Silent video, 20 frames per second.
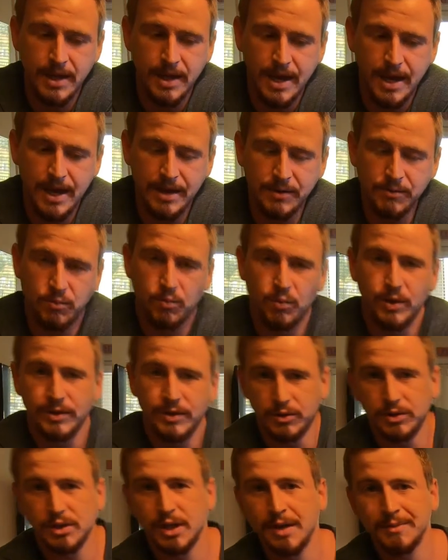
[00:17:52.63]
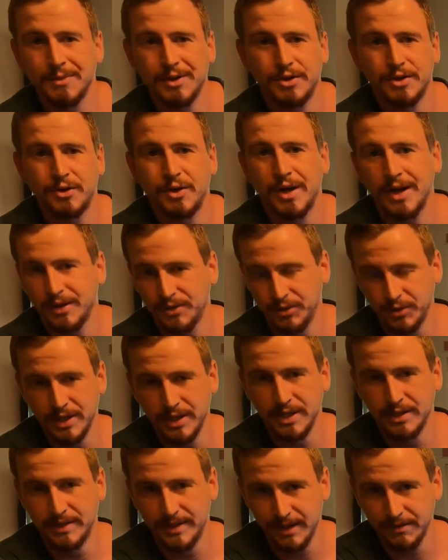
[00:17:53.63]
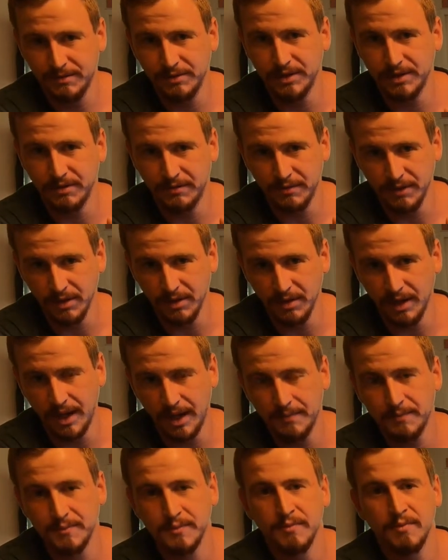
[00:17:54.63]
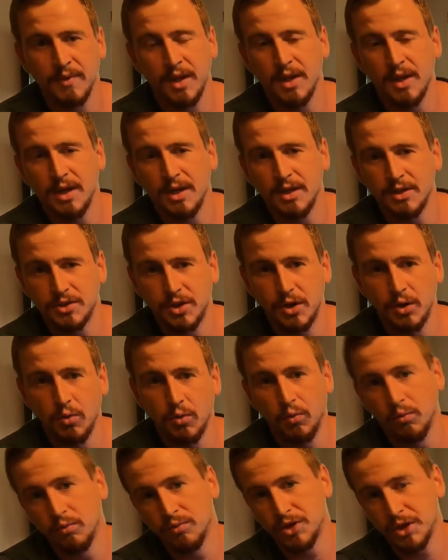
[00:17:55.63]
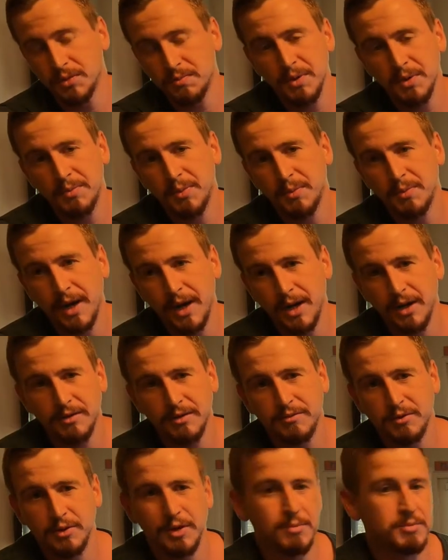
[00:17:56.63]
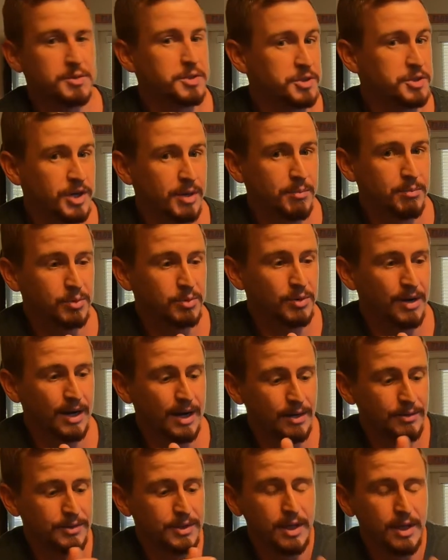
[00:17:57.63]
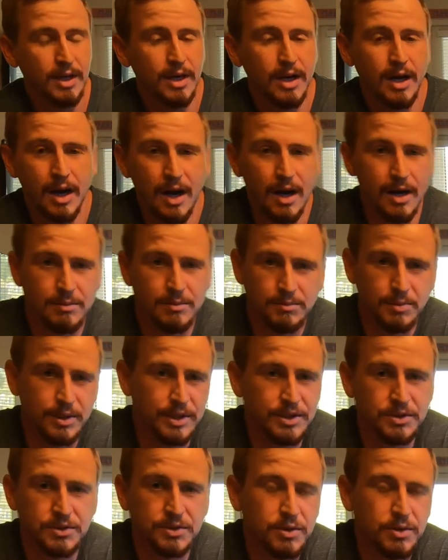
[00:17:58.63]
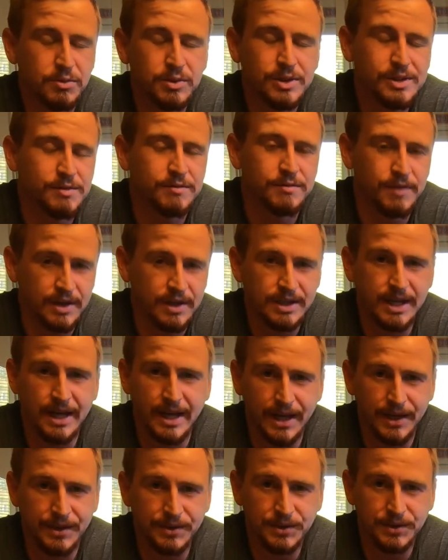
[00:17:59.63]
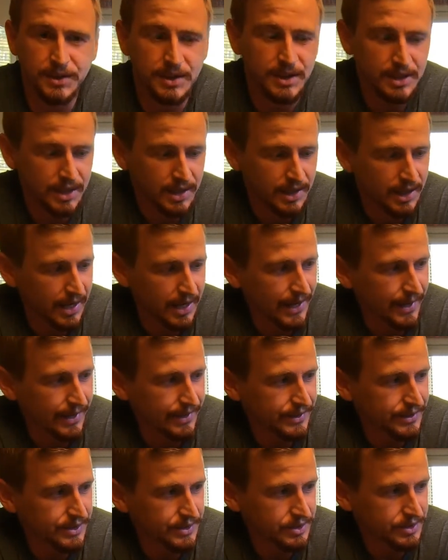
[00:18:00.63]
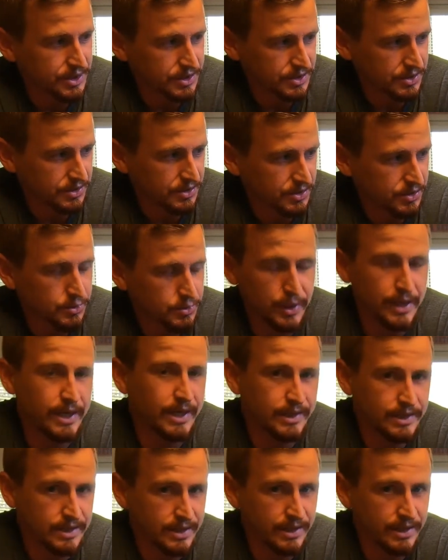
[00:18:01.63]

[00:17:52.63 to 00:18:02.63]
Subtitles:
And when they're climbing on your hand, you can definitely feel that. So just be prepared for them to jump around, but they're really fun to handle and just great to